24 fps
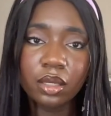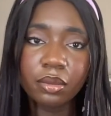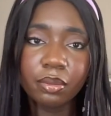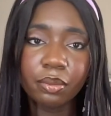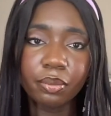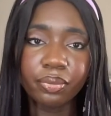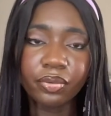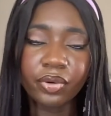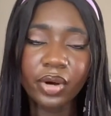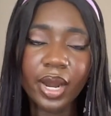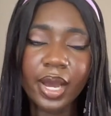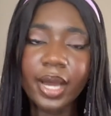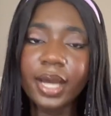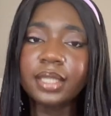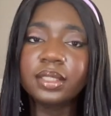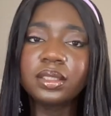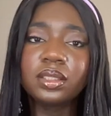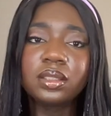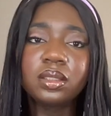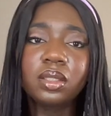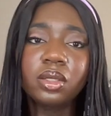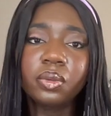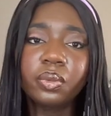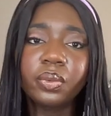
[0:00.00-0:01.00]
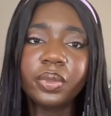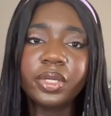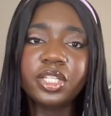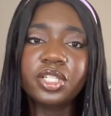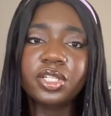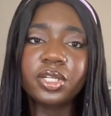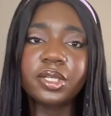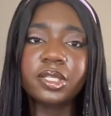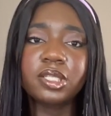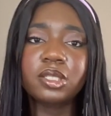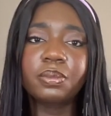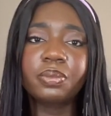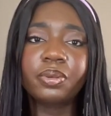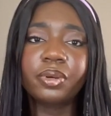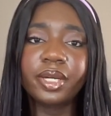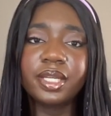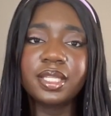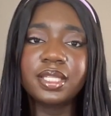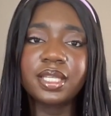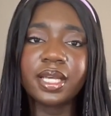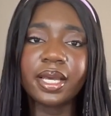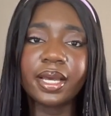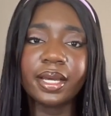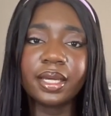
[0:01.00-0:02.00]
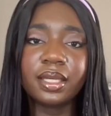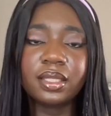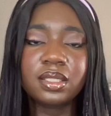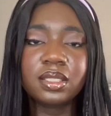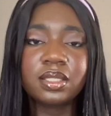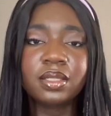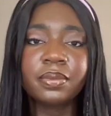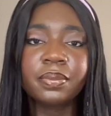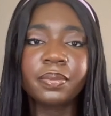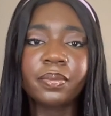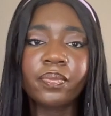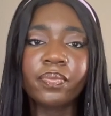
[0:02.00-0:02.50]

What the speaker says: brand, which is Printex.